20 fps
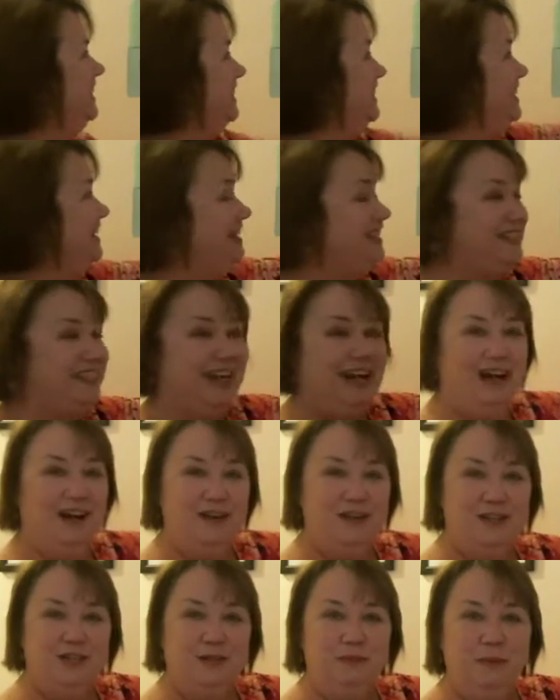These
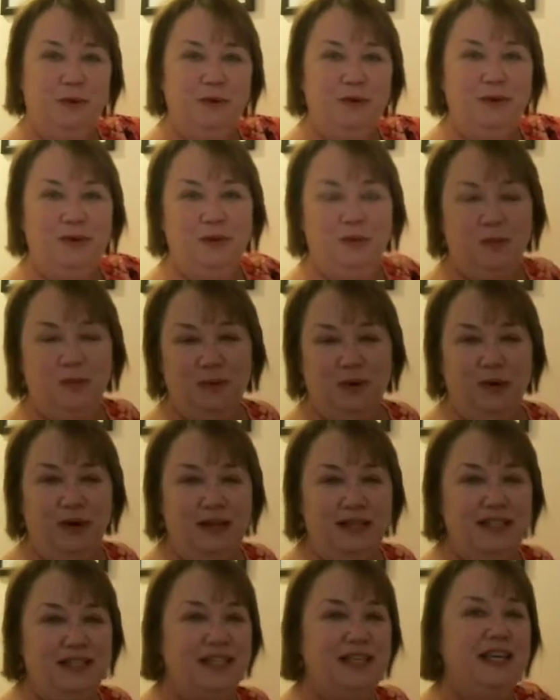are spoken
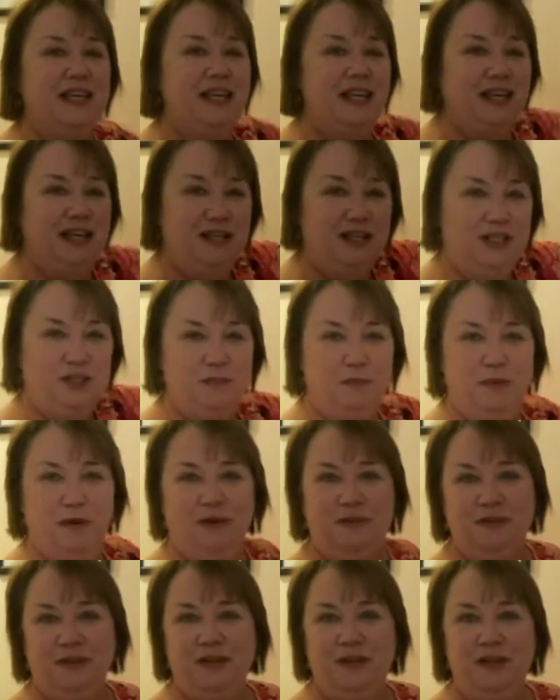words. It is
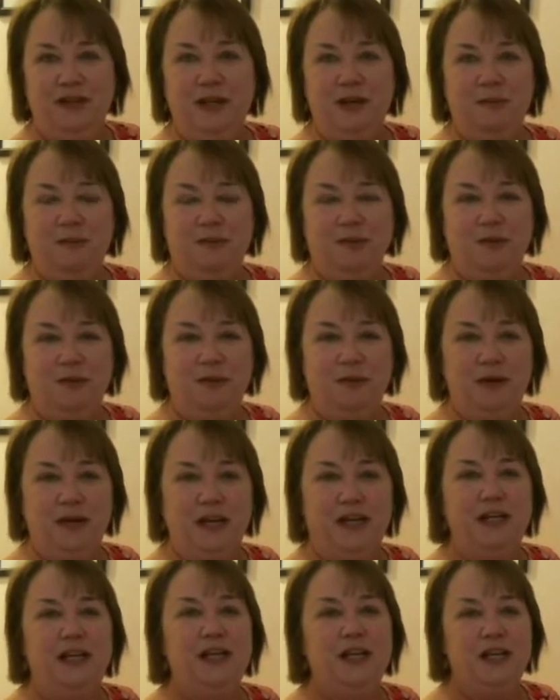perfectly
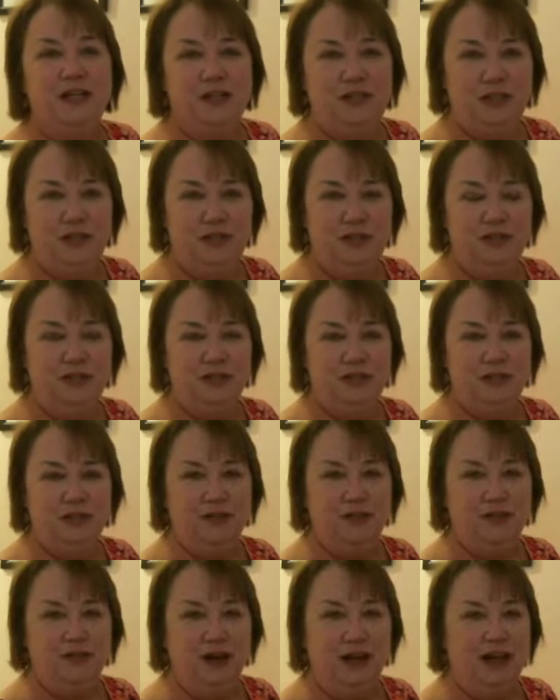appropriate to use
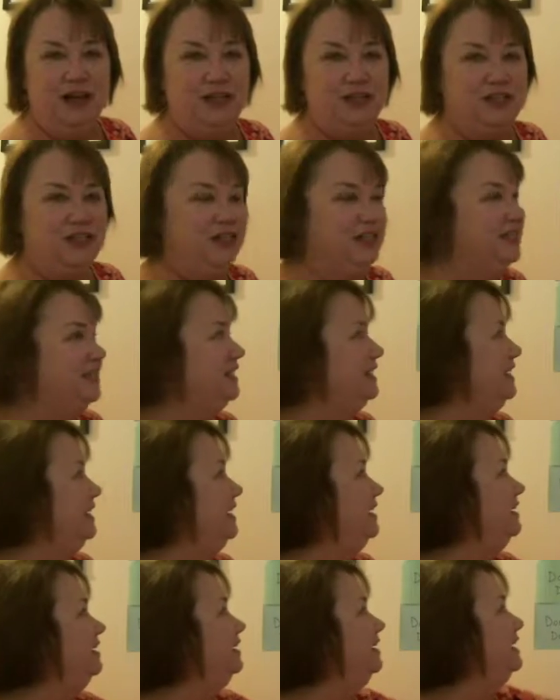contractions
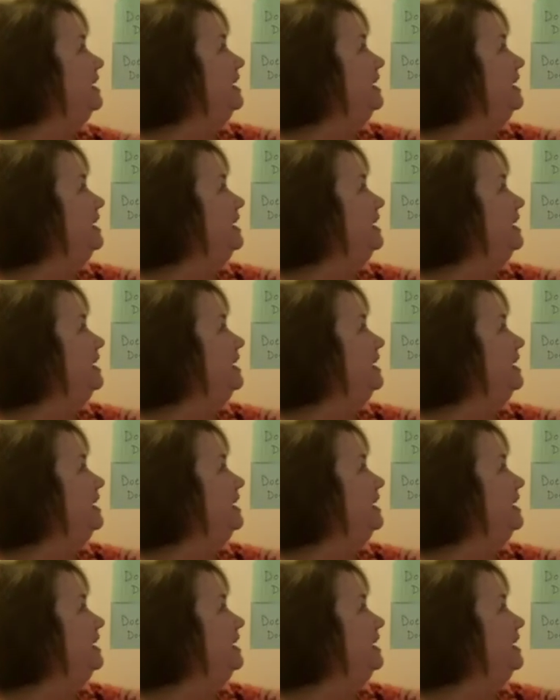here,